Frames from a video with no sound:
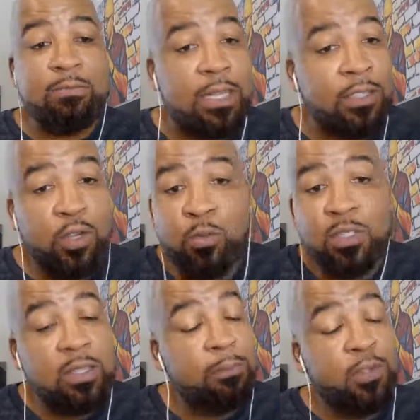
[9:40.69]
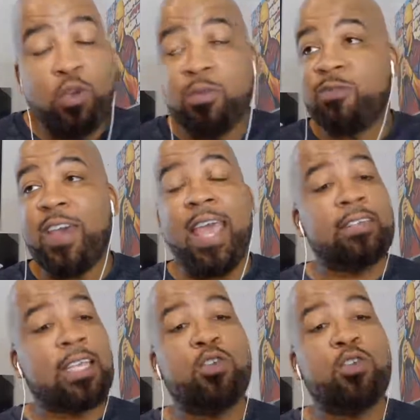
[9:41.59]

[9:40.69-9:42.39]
The dude was fast. Like,